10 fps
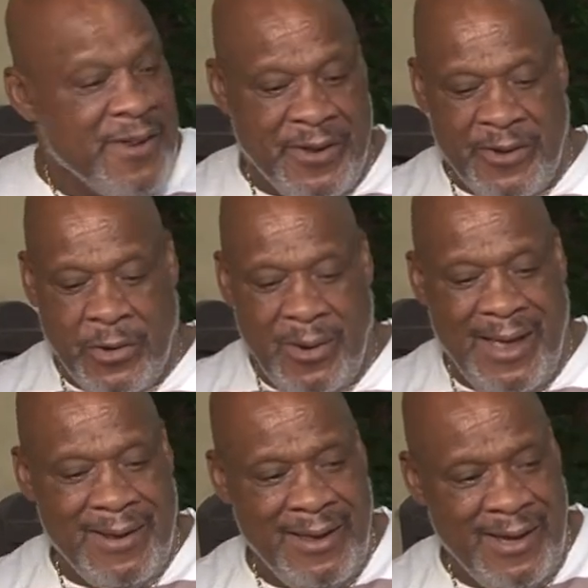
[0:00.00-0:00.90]
Right. So
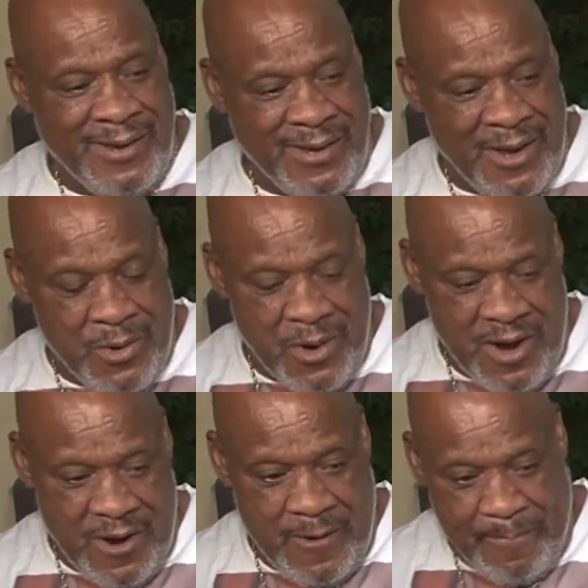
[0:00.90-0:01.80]
like, let's say you
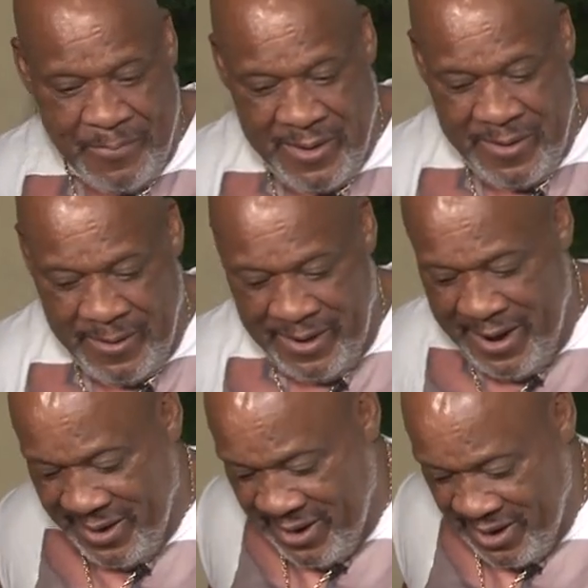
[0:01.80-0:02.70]
here, and
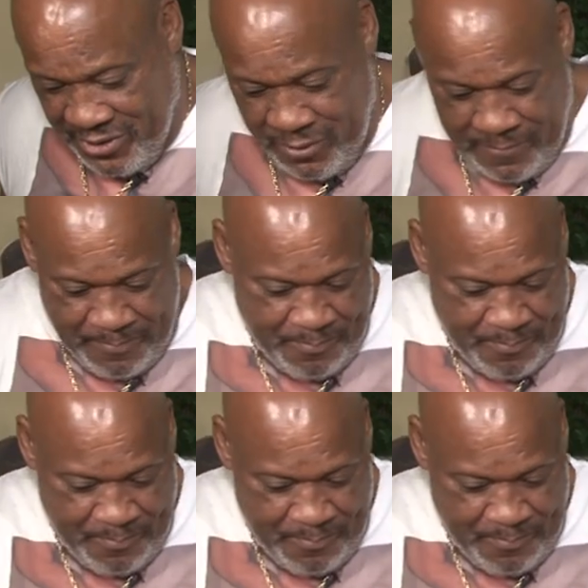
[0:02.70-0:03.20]
I catch you,